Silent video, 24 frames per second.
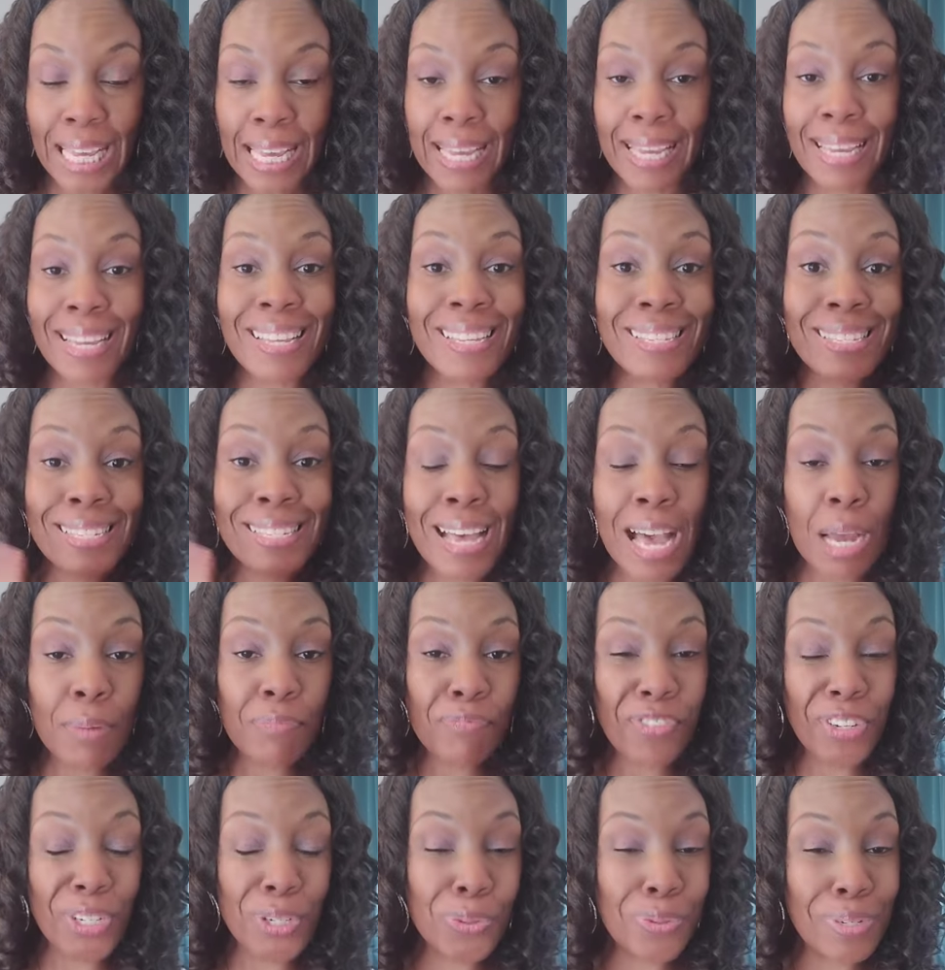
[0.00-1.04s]
it's time
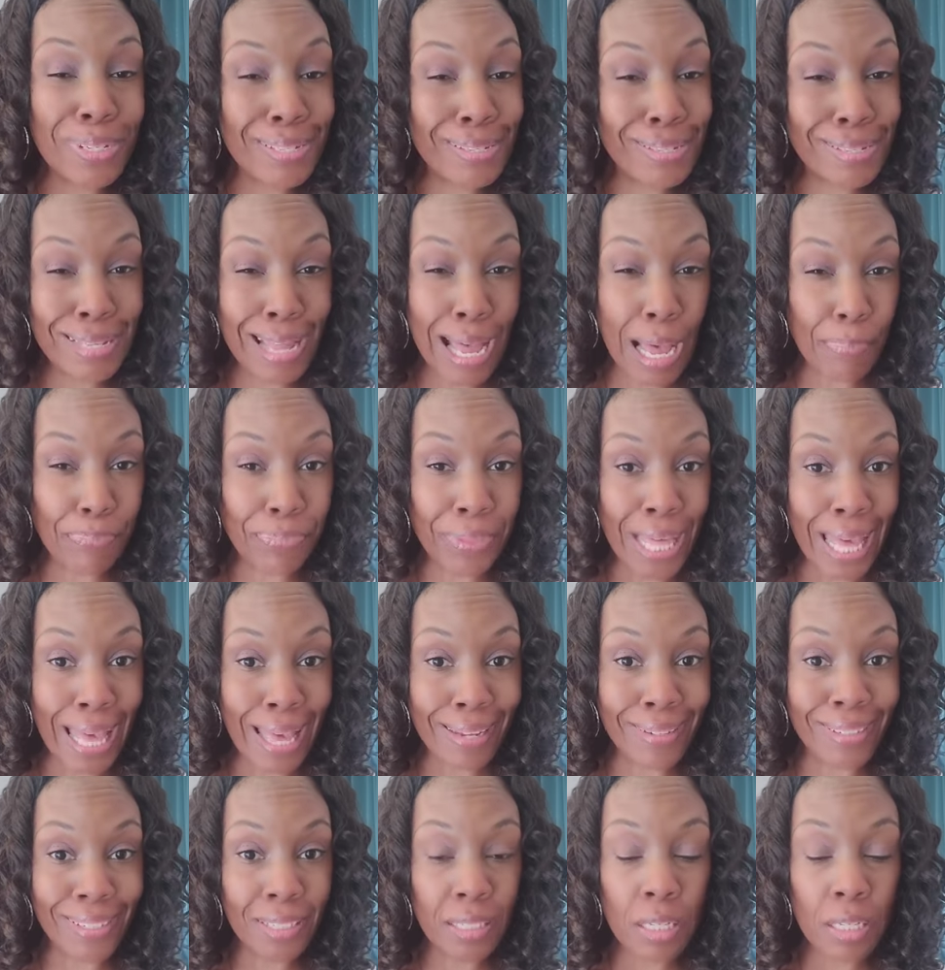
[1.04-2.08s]
for you to stop that.
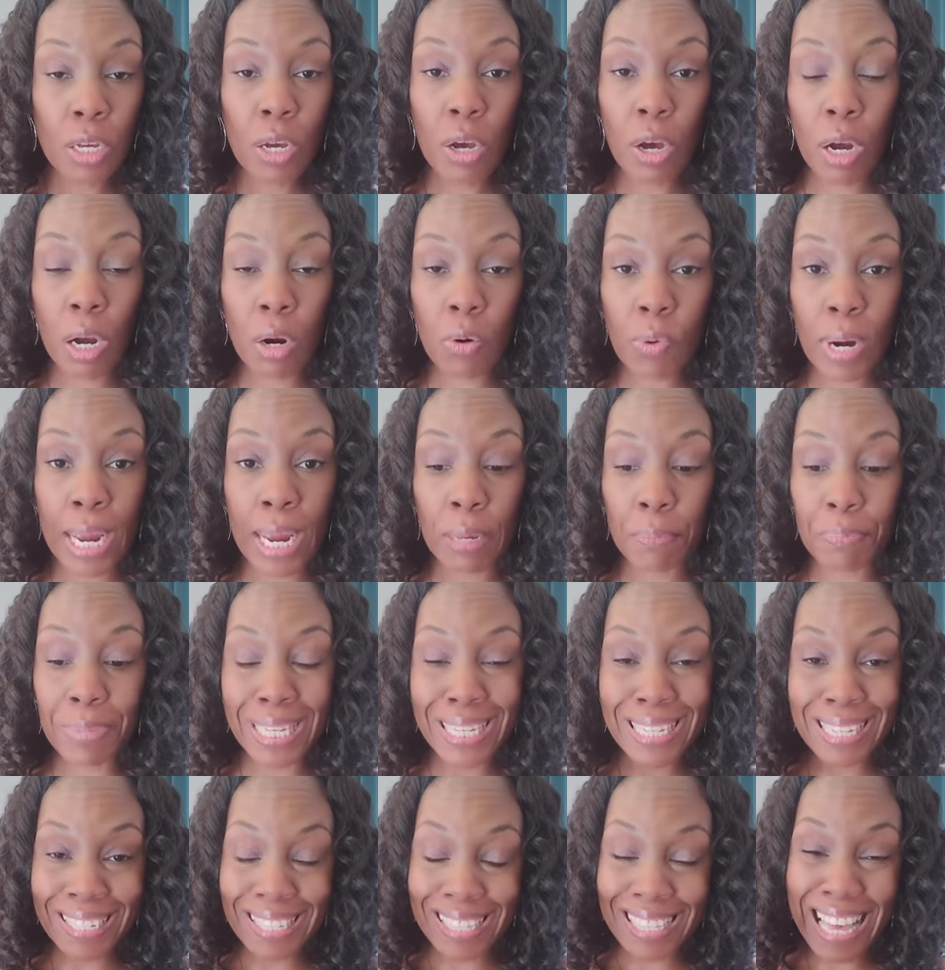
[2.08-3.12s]
All right,
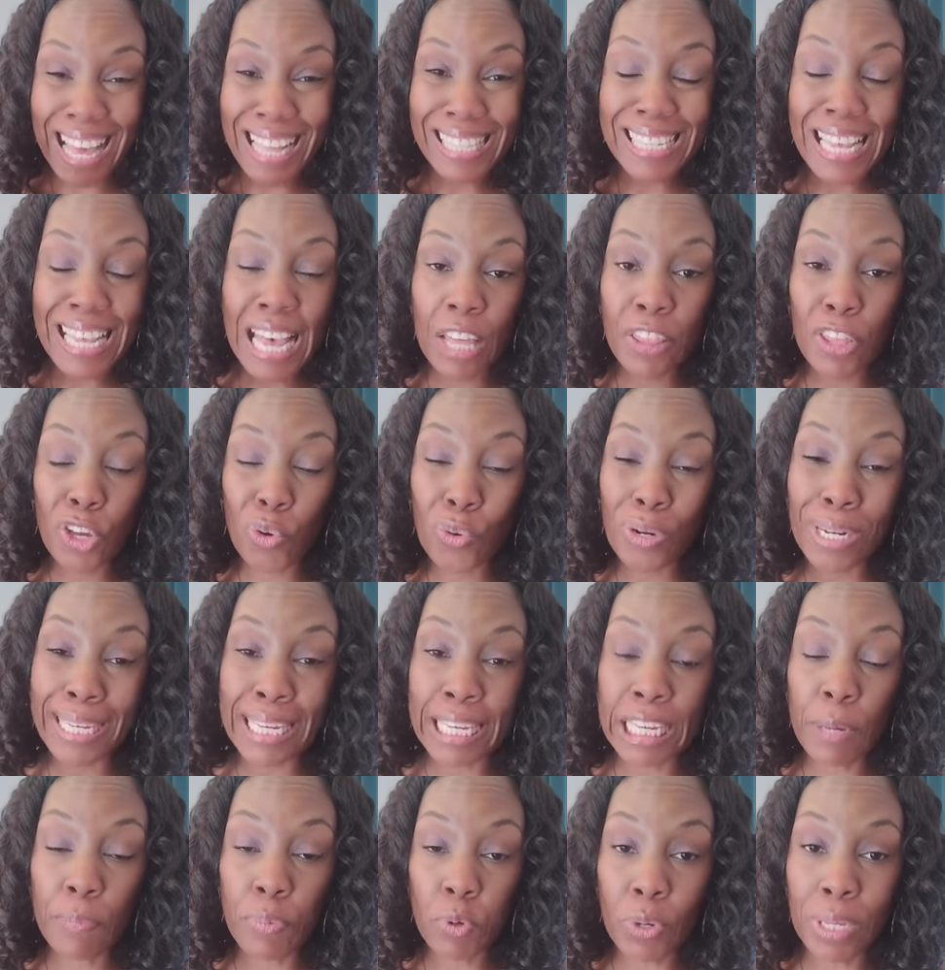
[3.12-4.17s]
because that's how they're going to
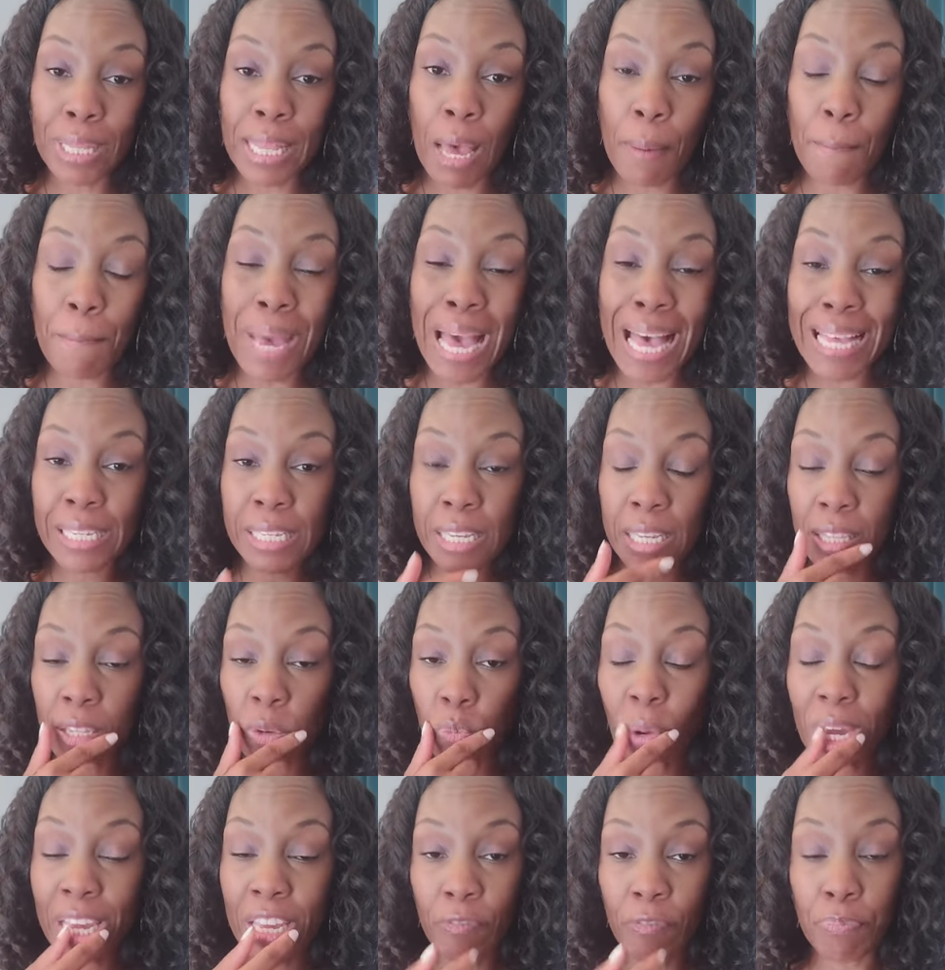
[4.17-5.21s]
keep you in that masculine
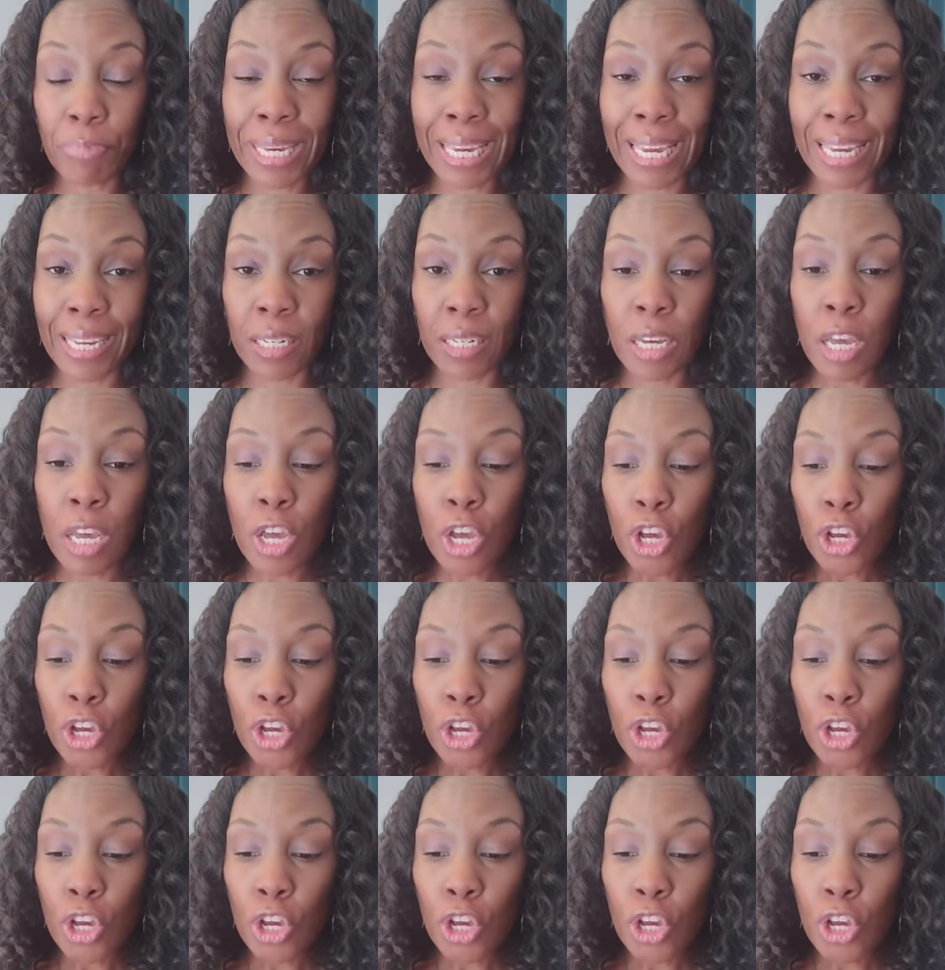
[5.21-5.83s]
way of being.